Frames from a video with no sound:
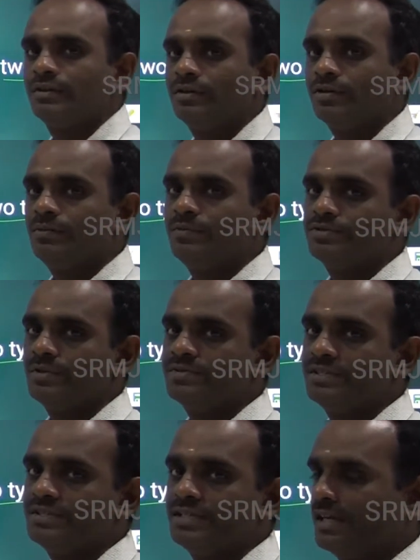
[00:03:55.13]

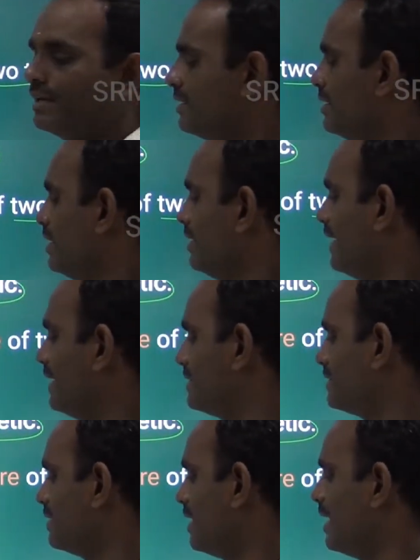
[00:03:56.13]
chromosomes is here,
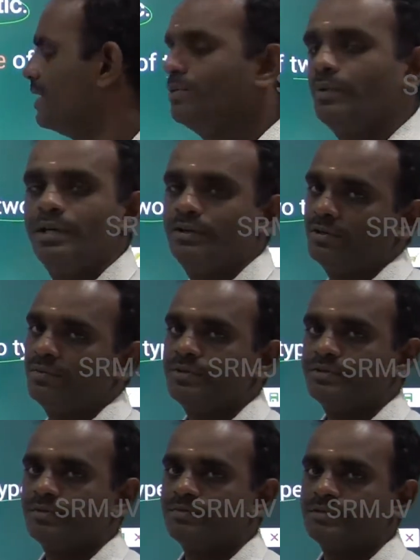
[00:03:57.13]
X and Y
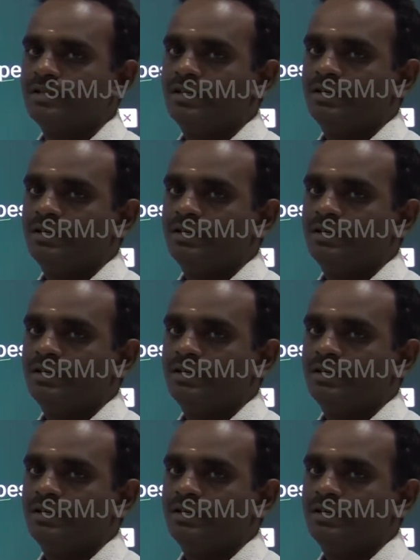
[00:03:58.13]
chromosomes.